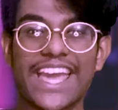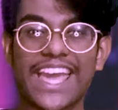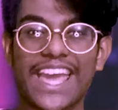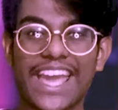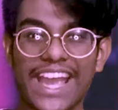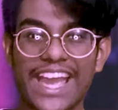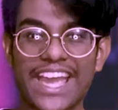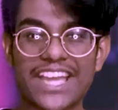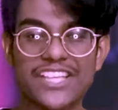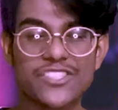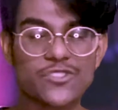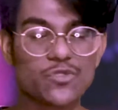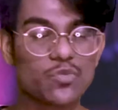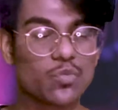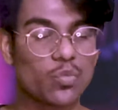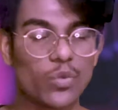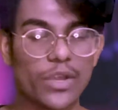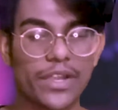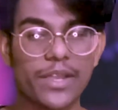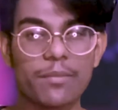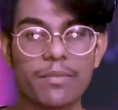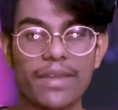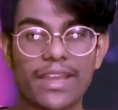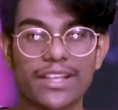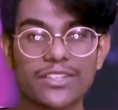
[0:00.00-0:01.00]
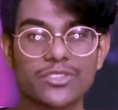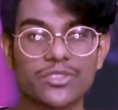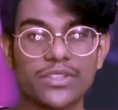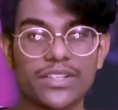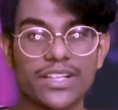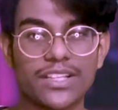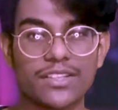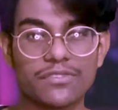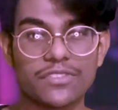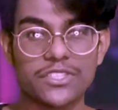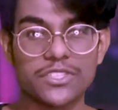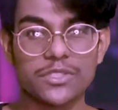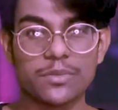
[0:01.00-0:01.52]
Guys, welcome back to
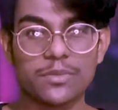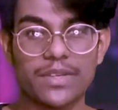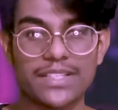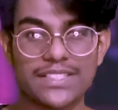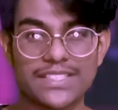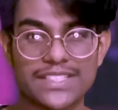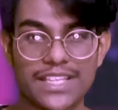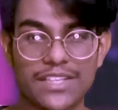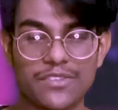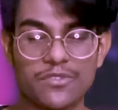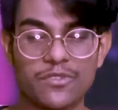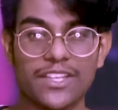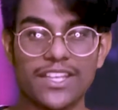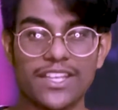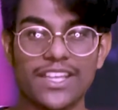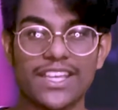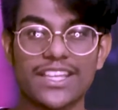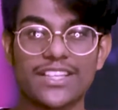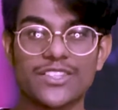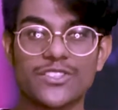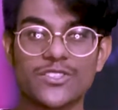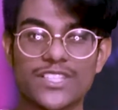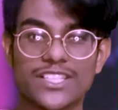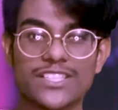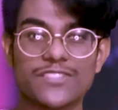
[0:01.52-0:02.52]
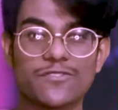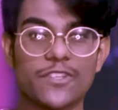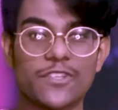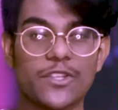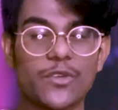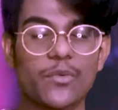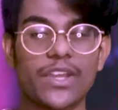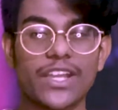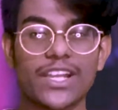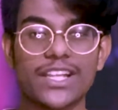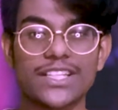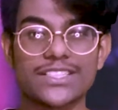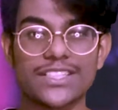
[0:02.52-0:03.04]
another video by SendWin. In today's video
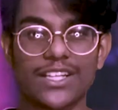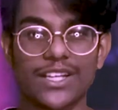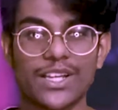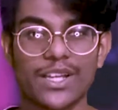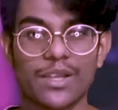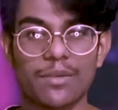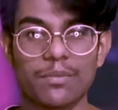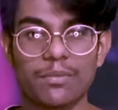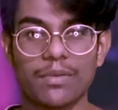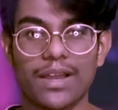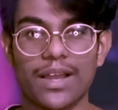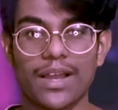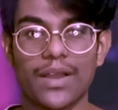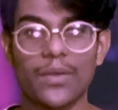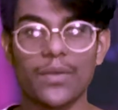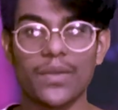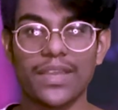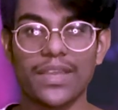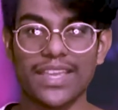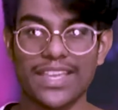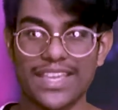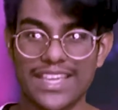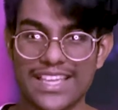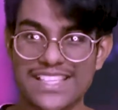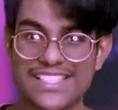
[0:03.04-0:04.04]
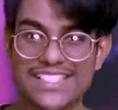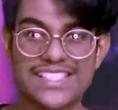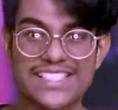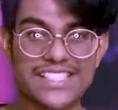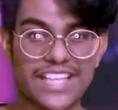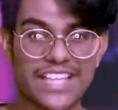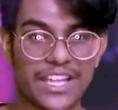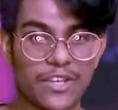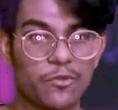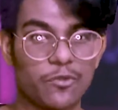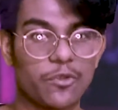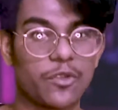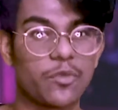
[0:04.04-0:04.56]
we're going to talk about, is
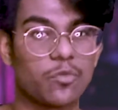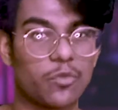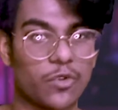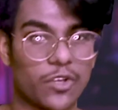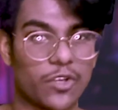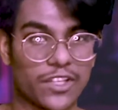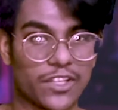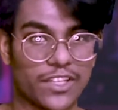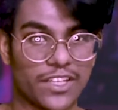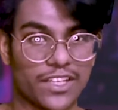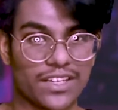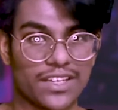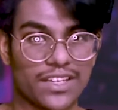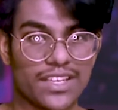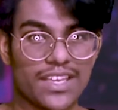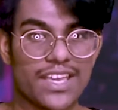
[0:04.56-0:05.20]
SendWin worth it?